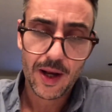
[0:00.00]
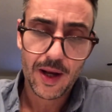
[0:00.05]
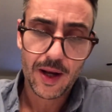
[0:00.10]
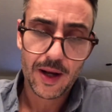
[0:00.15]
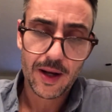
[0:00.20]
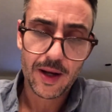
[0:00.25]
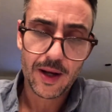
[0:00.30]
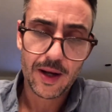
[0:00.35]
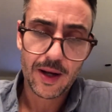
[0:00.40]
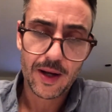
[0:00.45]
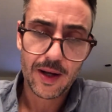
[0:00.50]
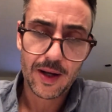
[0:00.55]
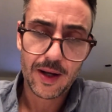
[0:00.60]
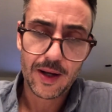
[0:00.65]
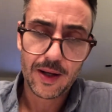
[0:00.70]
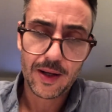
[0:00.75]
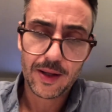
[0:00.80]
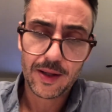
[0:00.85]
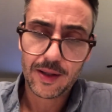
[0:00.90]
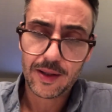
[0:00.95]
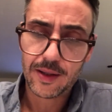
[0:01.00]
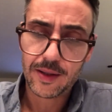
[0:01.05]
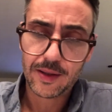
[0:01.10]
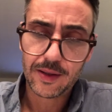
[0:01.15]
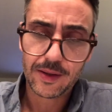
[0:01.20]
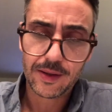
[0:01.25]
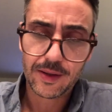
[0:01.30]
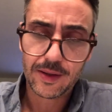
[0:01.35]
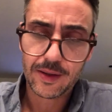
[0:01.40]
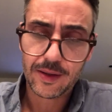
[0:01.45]

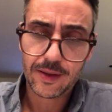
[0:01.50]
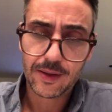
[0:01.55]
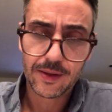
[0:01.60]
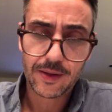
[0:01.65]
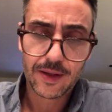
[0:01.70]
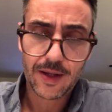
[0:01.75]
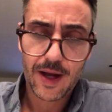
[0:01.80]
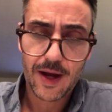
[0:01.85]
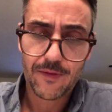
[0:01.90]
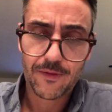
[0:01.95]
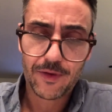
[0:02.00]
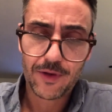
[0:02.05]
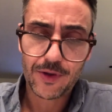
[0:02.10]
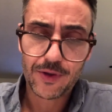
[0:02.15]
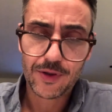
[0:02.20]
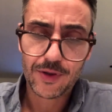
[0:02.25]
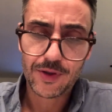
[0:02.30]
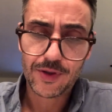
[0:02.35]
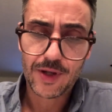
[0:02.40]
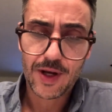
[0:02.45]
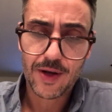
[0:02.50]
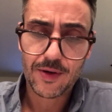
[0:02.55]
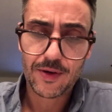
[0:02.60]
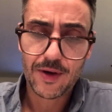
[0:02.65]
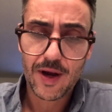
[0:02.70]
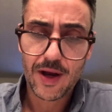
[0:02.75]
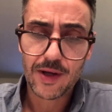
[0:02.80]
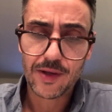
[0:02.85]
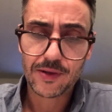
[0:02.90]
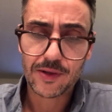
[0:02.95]
Uh, efforts to
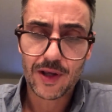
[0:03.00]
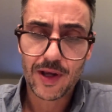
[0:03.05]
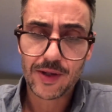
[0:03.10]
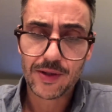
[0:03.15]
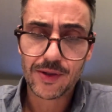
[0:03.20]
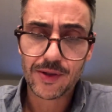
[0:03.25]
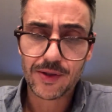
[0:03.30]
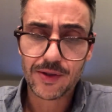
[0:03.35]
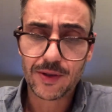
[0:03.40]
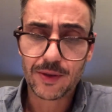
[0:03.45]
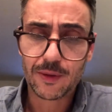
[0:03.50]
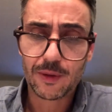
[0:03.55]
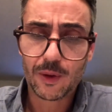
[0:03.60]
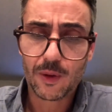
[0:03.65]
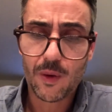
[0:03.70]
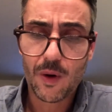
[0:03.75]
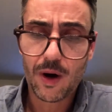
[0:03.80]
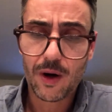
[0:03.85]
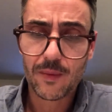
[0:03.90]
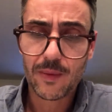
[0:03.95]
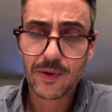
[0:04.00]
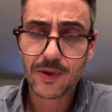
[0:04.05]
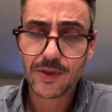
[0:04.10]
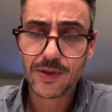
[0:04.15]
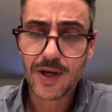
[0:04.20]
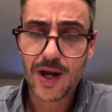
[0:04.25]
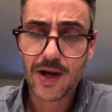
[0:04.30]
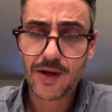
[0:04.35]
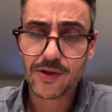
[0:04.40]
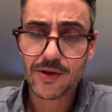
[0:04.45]
standardize licensing requirements
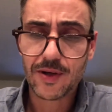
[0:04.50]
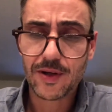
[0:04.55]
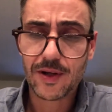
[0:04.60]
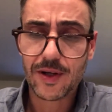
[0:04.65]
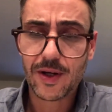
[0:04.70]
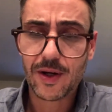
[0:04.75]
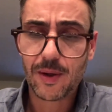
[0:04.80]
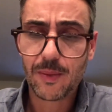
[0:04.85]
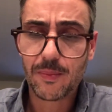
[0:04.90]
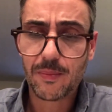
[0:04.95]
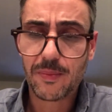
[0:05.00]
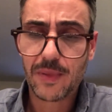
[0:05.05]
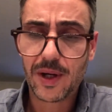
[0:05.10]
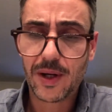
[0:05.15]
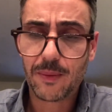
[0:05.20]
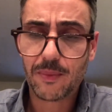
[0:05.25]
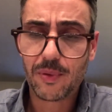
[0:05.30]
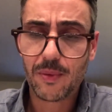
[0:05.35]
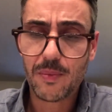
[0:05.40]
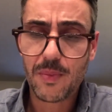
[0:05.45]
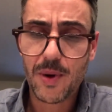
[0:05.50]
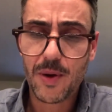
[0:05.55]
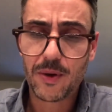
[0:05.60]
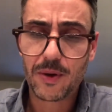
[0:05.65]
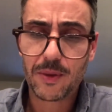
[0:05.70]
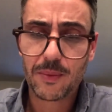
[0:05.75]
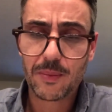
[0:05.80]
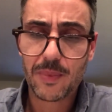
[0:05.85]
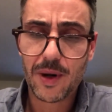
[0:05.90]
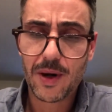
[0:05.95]
nationally are being
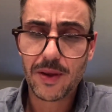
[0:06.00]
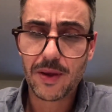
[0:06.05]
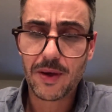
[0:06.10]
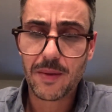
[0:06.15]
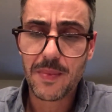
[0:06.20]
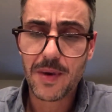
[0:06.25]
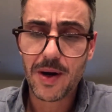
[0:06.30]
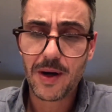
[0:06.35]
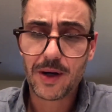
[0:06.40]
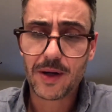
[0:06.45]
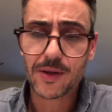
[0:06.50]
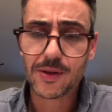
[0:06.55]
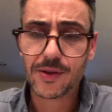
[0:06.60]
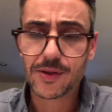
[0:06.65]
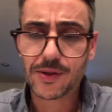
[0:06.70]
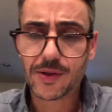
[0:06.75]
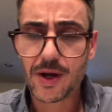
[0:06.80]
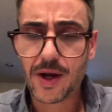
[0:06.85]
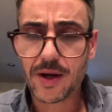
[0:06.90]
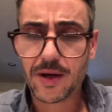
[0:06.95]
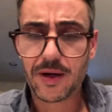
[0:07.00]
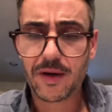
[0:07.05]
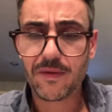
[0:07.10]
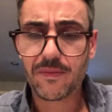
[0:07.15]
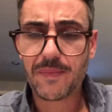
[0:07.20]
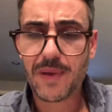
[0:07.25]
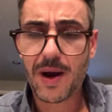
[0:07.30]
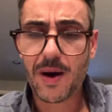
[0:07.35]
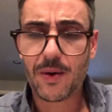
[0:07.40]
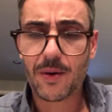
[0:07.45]
promoted by the American Society
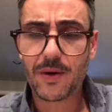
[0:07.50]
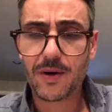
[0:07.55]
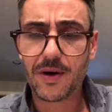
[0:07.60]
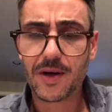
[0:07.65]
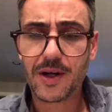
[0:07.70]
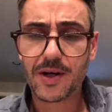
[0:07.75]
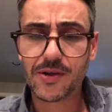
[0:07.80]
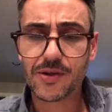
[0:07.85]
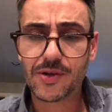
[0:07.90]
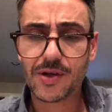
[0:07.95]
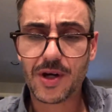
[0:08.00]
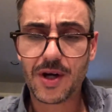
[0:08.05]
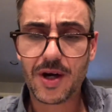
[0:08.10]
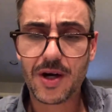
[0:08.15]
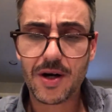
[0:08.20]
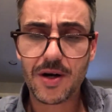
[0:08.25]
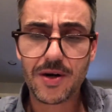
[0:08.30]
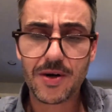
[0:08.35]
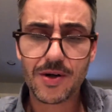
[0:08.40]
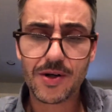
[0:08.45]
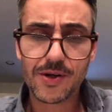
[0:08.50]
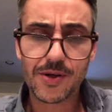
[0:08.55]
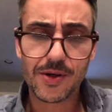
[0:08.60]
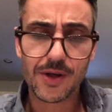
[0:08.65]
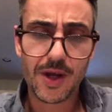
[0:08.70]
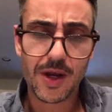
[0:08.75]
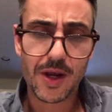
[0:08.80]
of Power Engineers